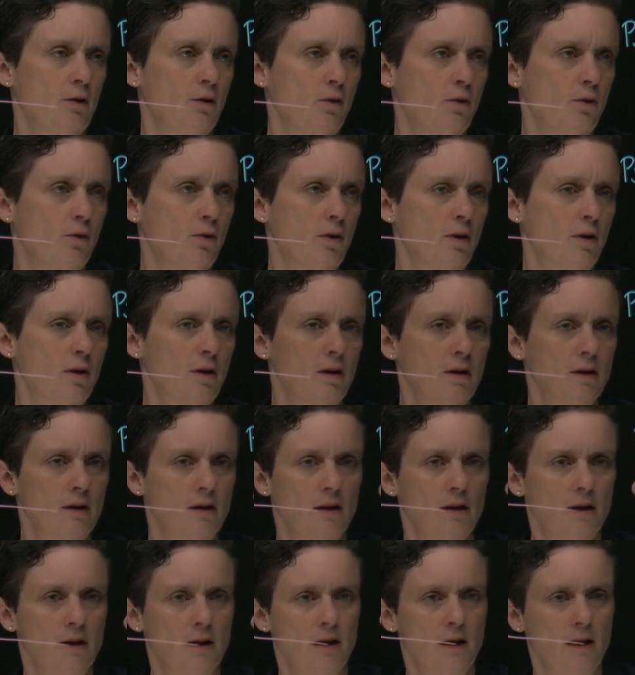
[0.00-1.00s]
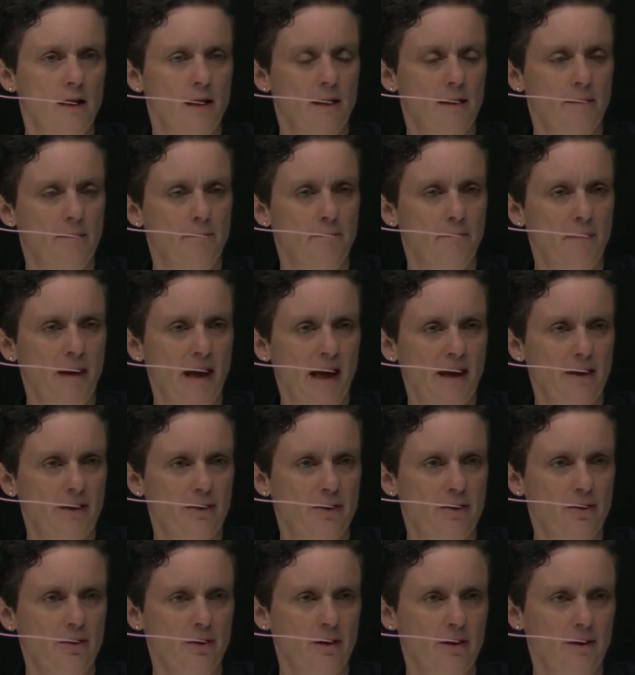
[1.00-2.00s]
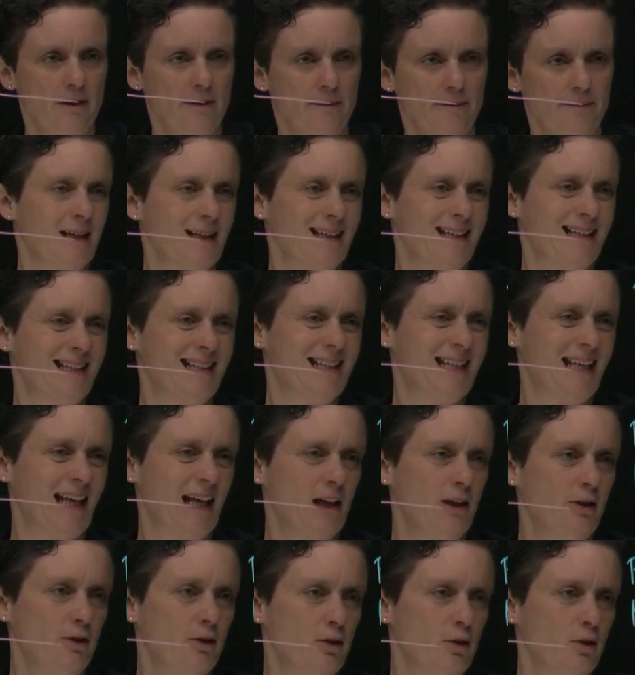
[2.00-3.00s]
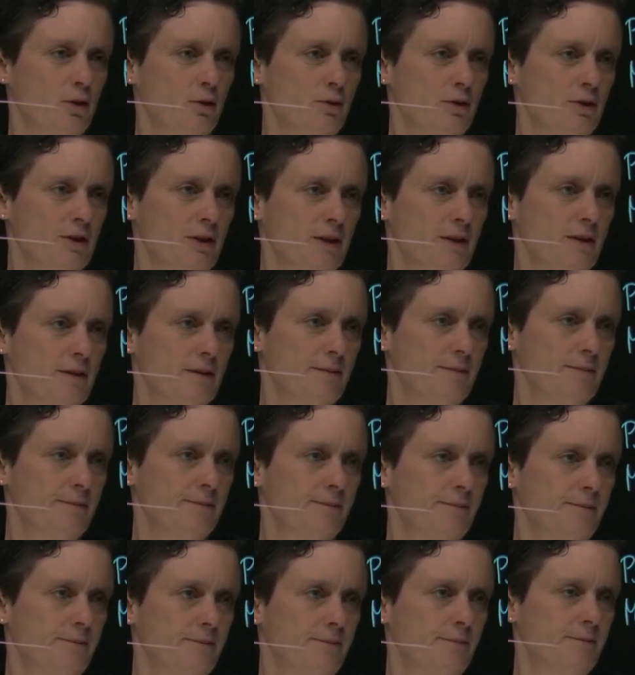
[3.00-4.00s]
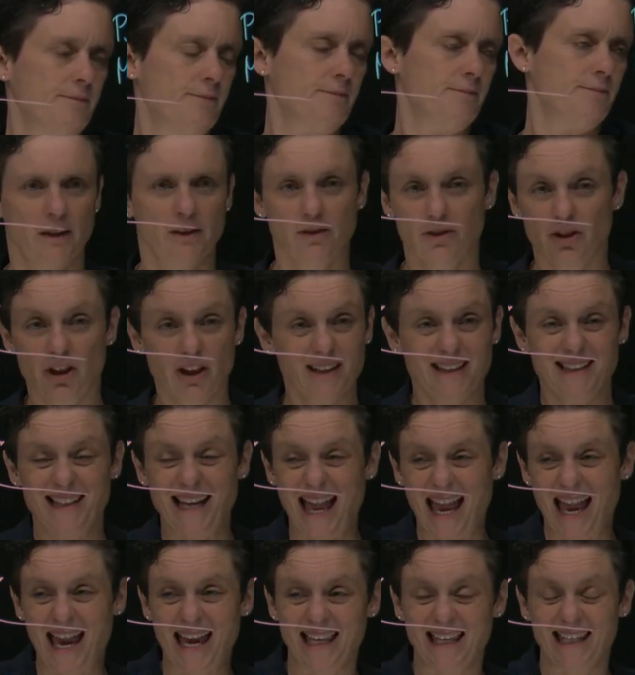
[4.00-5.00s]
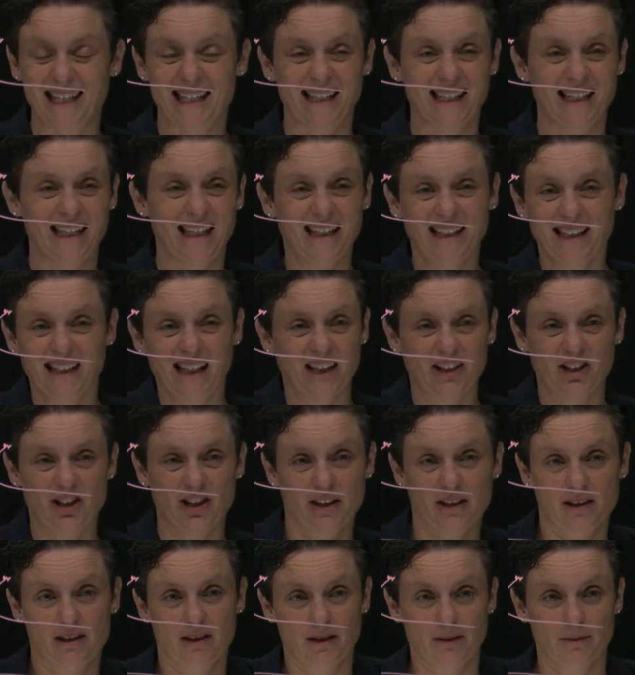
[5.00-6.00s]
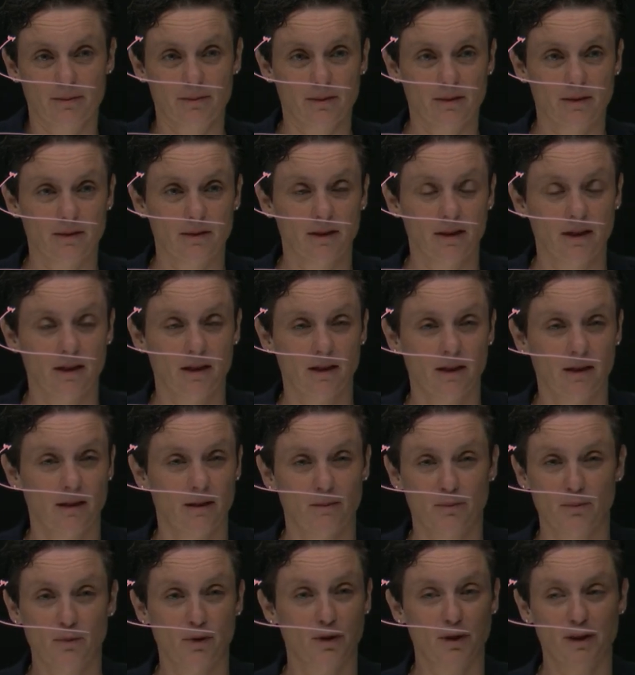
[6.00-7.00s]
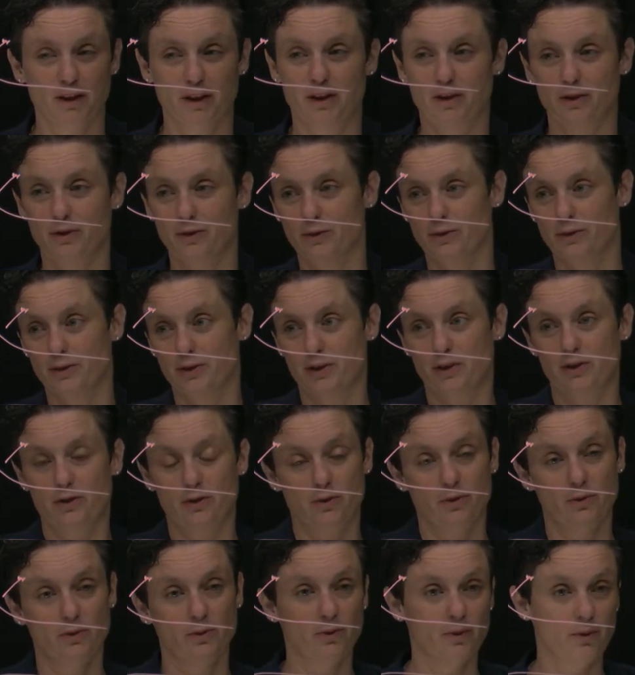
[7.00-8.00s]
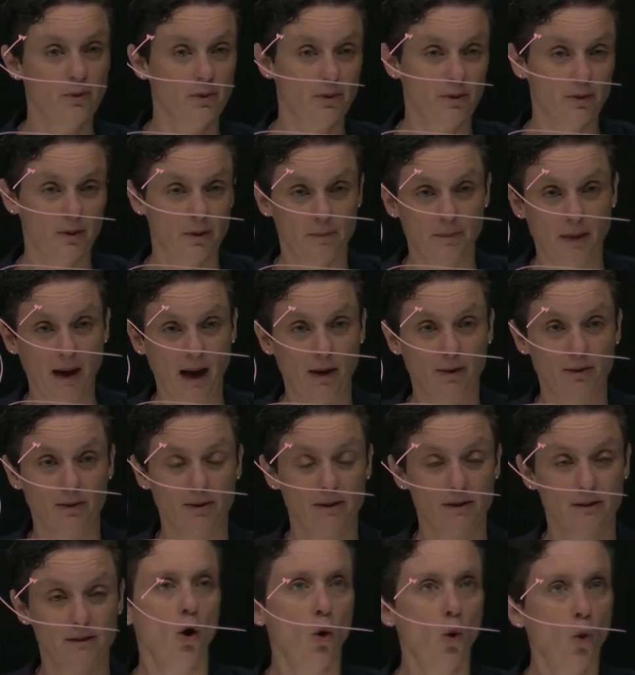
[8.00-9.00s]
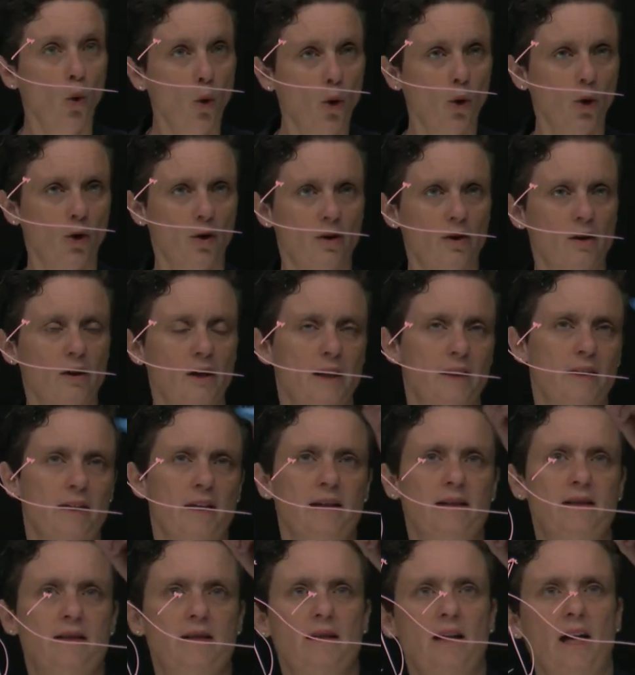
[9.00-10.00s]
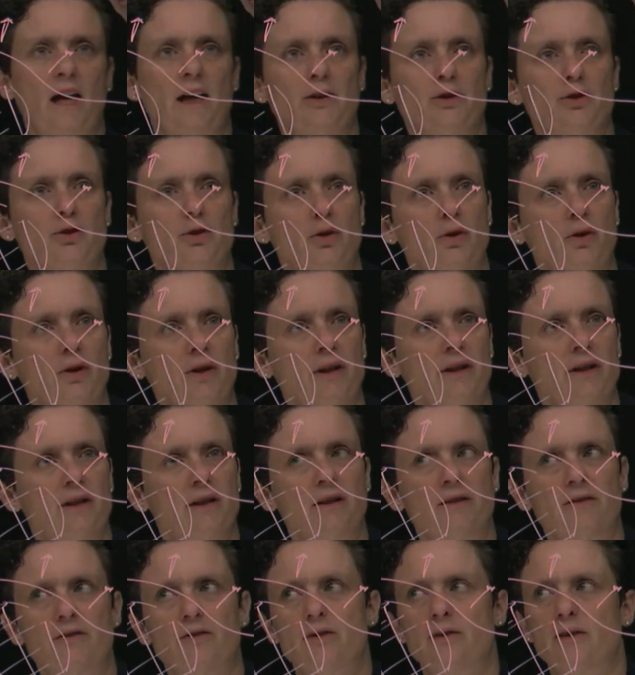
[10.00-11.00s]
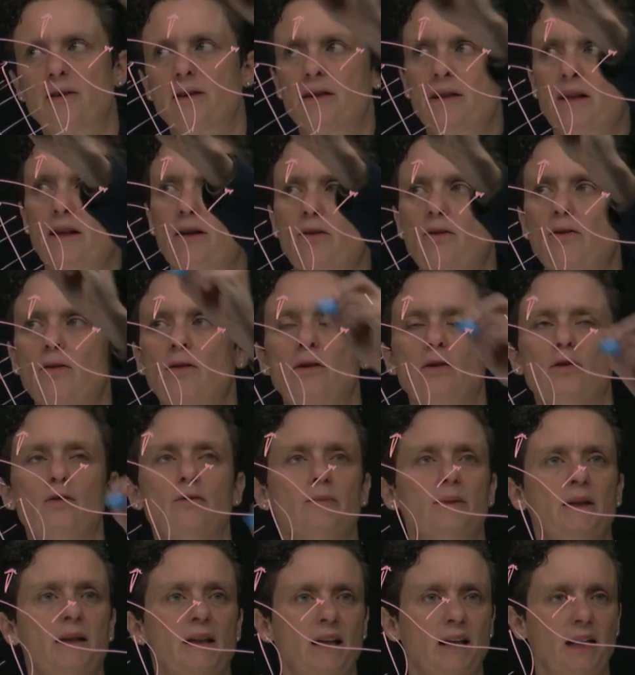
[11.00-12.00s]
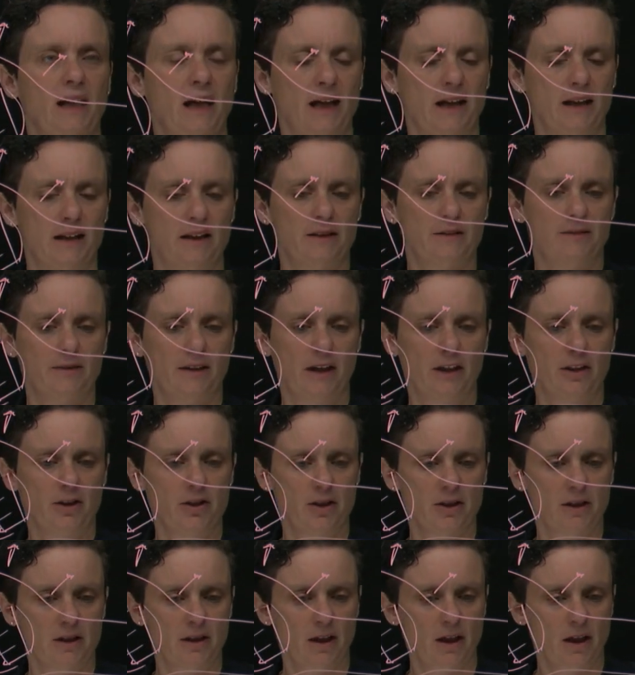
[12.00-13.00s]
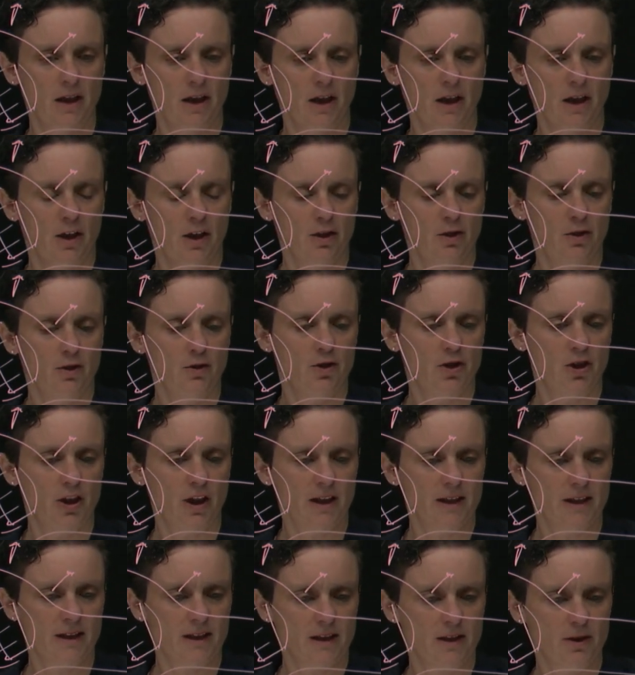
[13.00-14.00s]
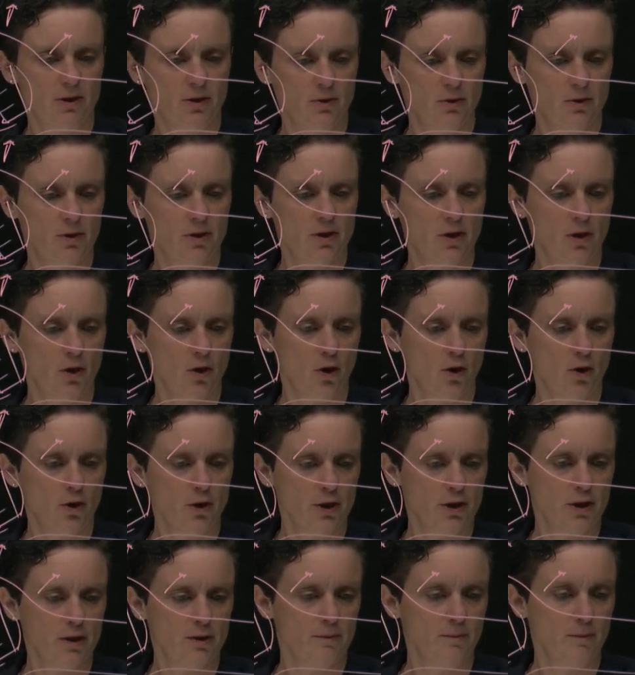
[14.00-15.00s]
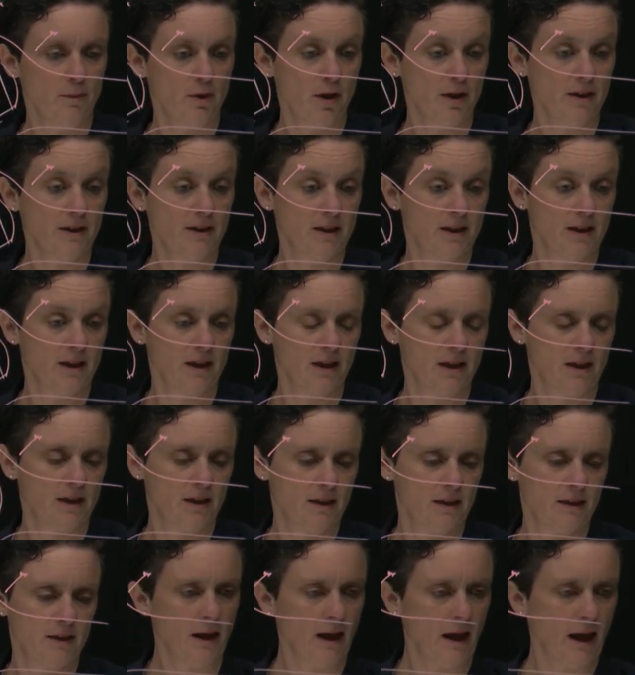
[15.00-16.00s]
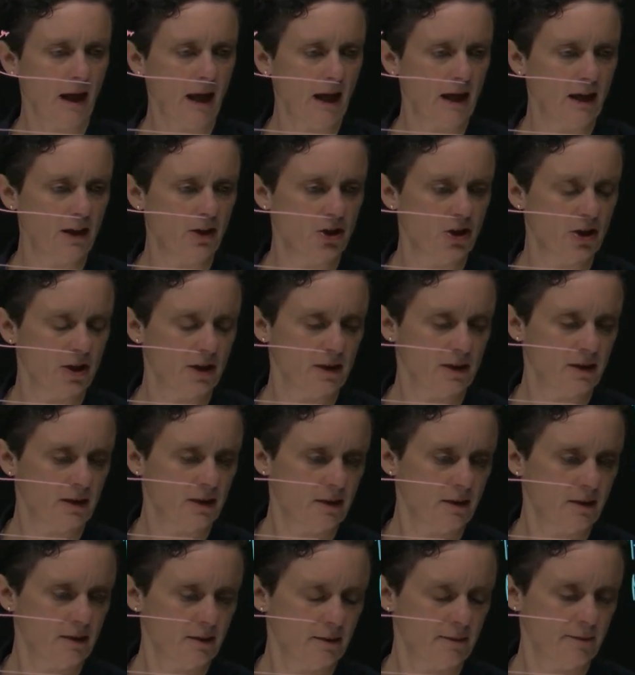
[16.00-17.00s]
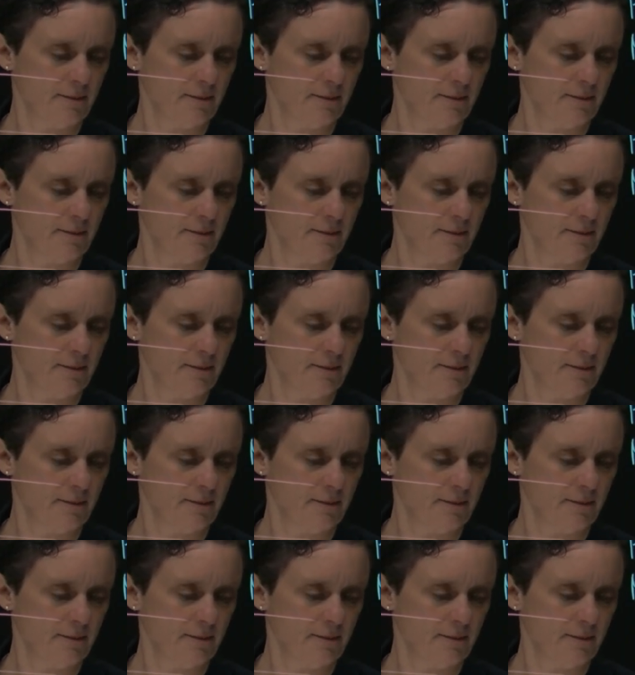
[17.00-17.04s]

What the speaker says: or methyl cellulose. Just adding indigestible molecules to the bowel. Or, and that's the alternative, so these are all luminally active agents, you just use osmotic agents.